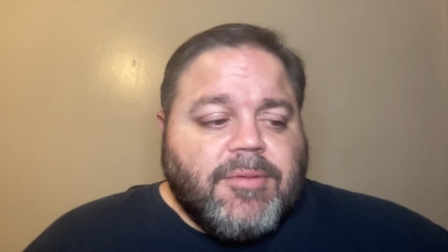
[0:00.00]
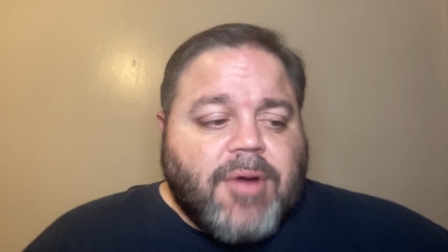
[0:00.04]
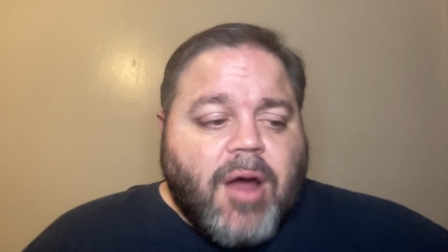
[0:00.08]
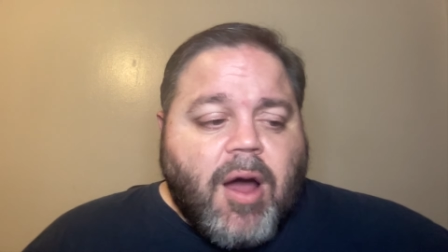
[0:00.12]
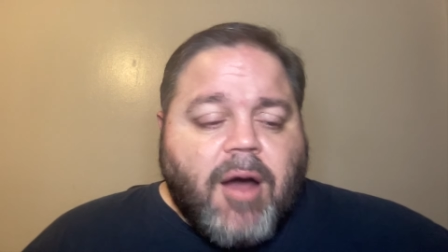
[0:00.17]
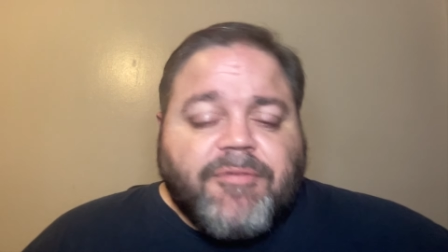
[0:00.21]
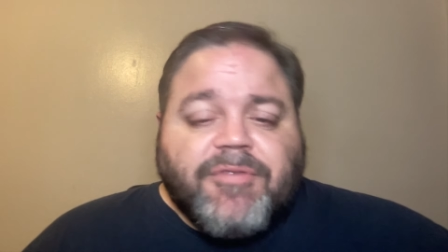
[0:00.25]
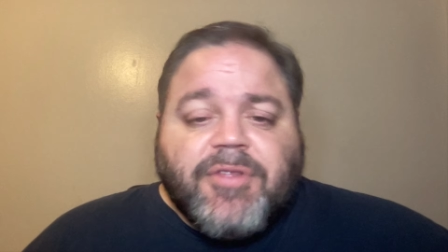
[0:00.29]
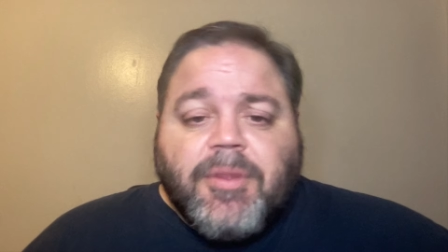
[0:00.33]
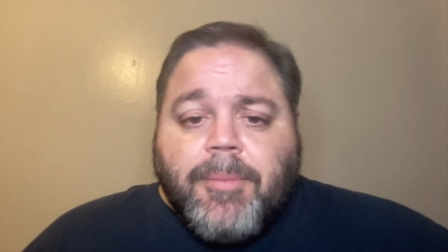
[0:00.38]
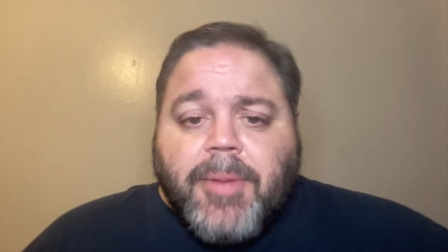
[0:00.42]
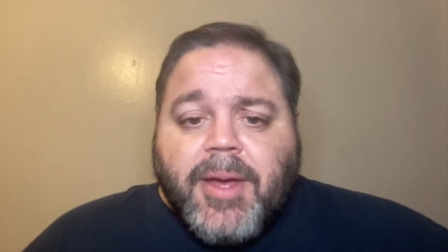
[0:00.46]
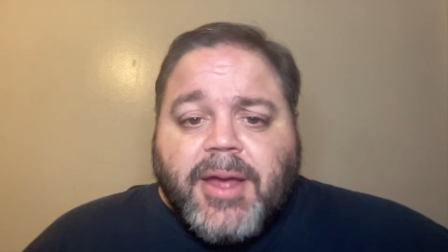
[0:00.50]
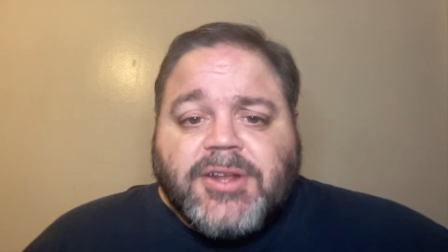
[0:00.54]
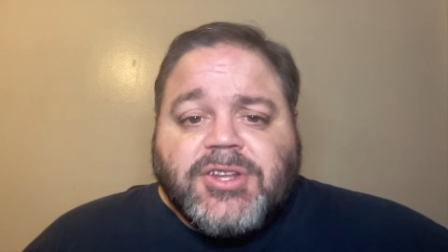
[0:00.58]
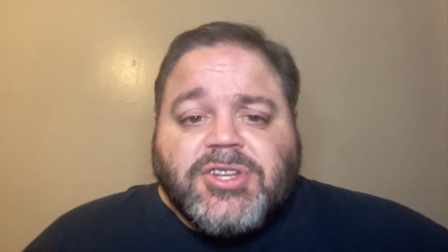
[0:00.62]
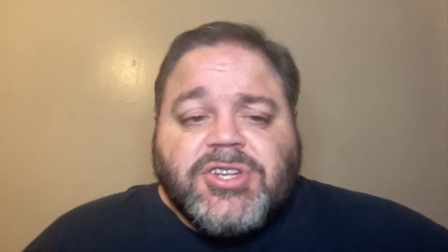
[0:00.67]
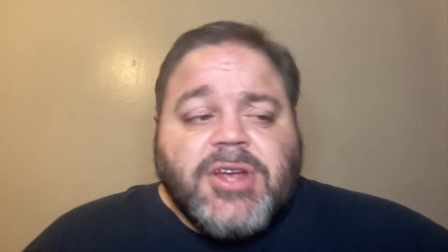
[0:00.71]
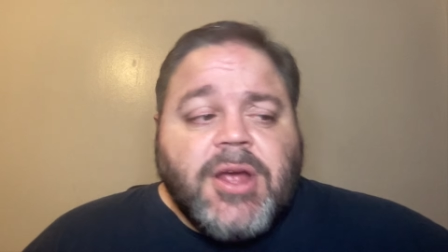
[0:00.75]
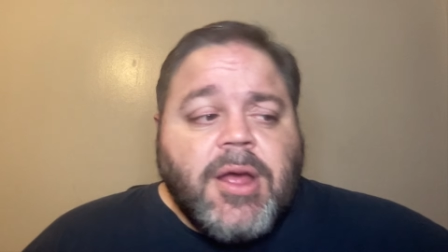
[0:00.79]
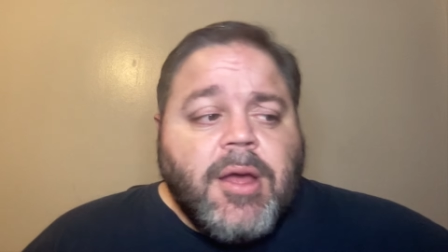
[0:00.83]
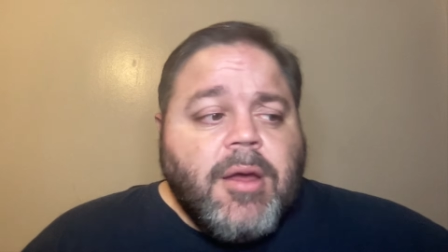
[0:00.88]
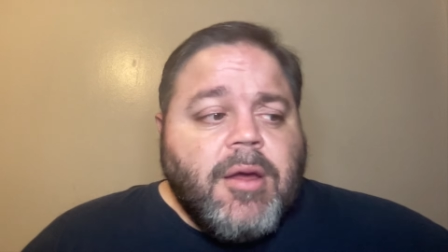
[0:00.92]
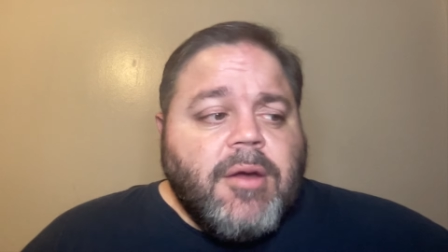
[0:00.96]
off the
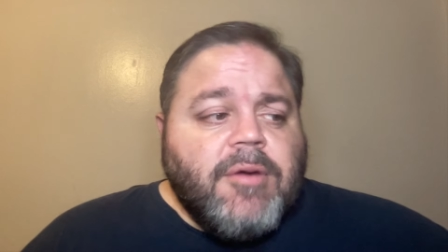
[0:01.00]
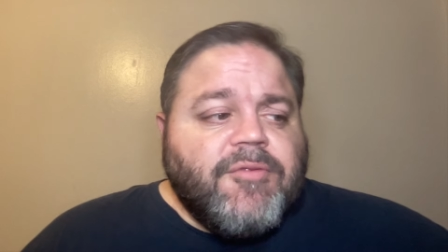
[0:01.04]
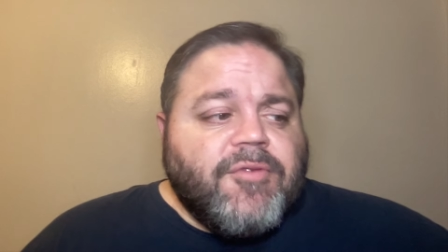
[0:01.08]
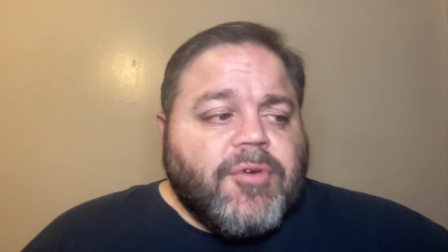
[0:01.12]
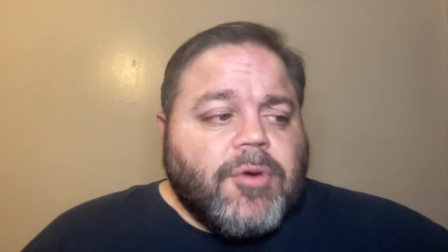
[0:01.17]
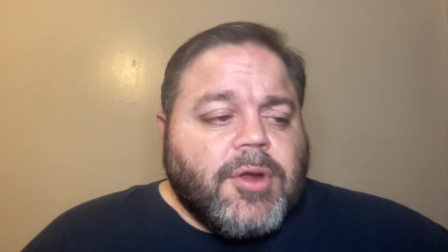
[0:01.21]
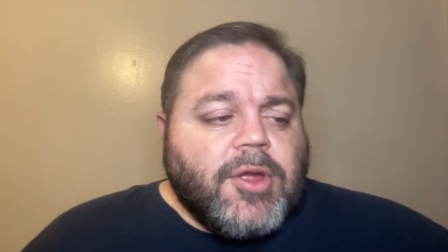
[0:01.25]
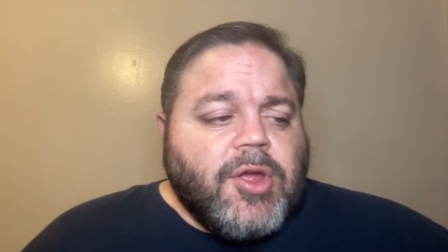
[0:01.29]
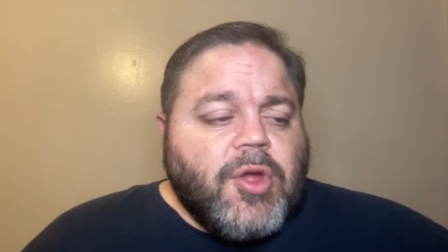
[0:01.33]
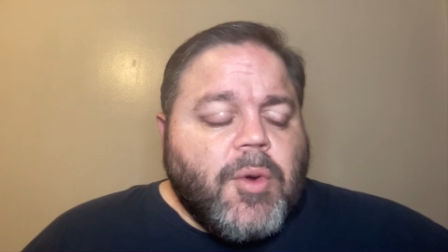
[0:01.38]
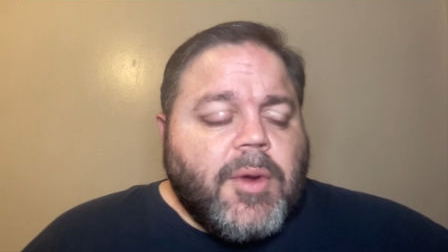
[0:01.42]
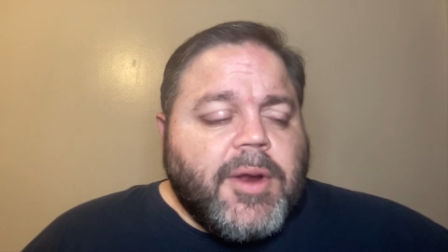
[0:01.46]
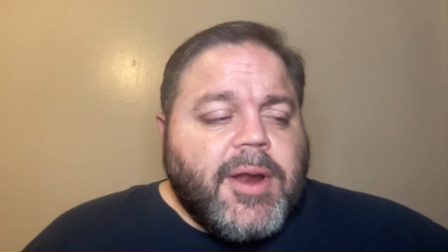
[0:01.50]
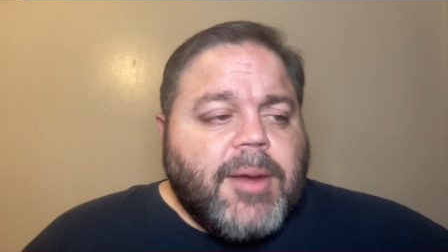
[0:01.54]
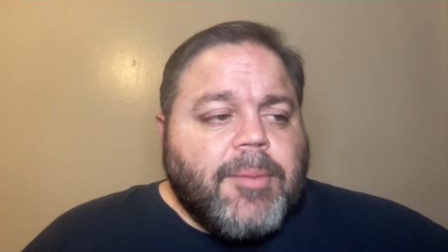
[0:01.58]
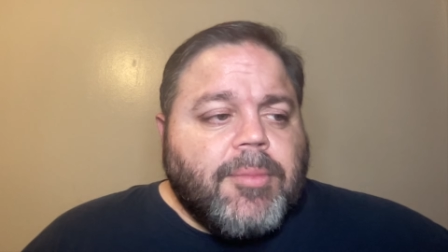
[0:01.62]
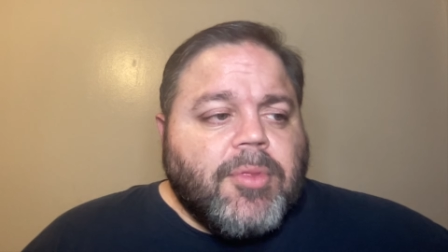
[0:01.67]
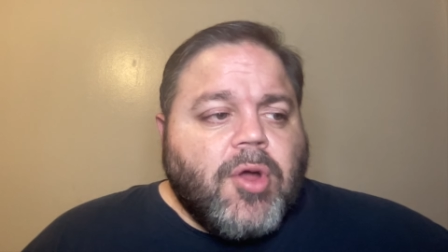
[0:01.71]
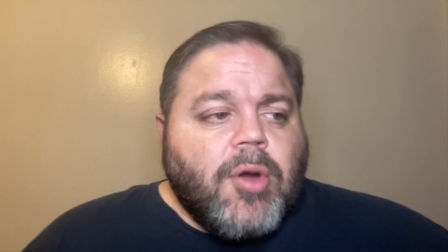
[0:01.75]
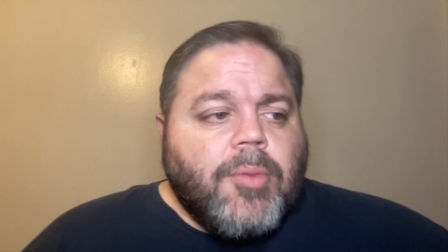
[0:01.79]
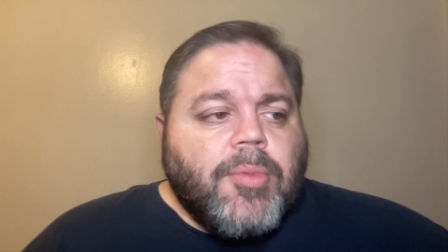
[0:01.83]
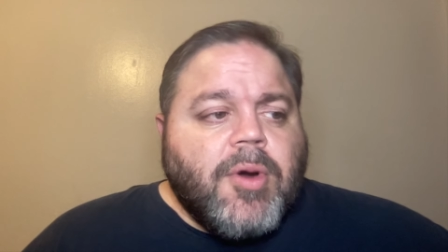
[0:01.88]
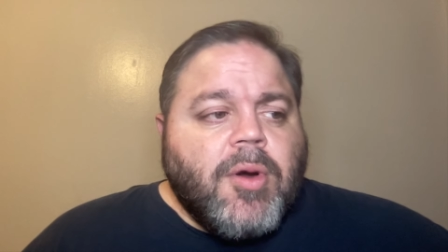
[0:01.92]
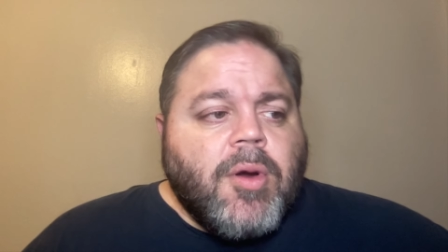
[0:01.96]
bench for UNM
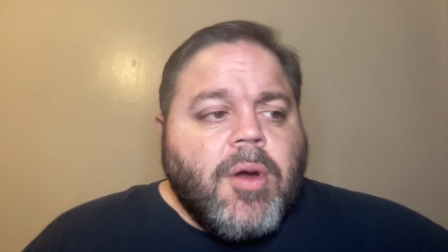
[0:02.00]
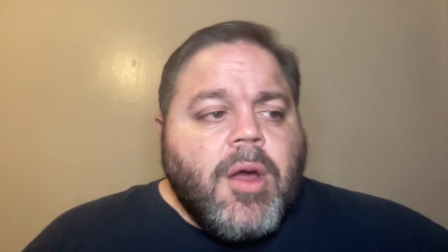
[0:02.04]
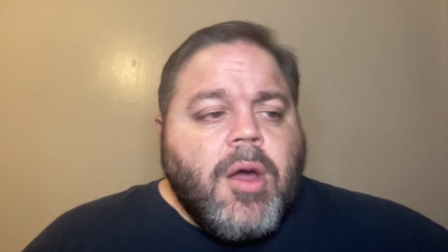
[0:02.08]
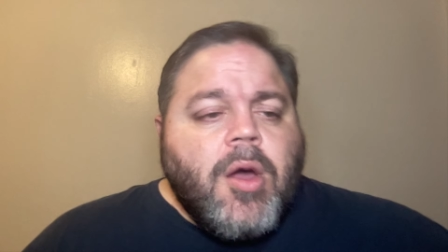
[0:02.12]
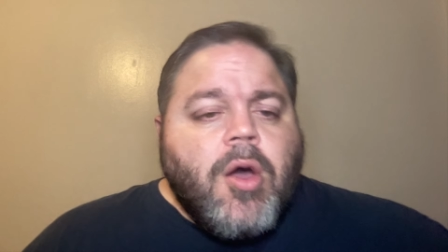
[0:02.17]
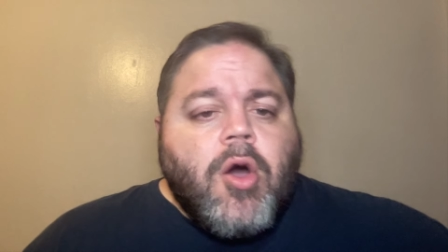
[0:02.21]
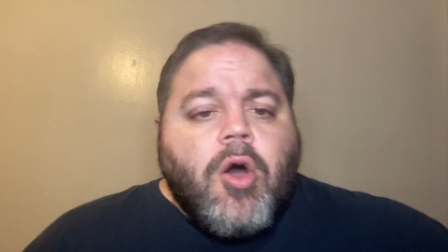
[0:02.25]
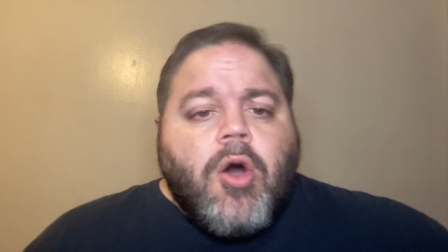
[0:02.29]
Lobo.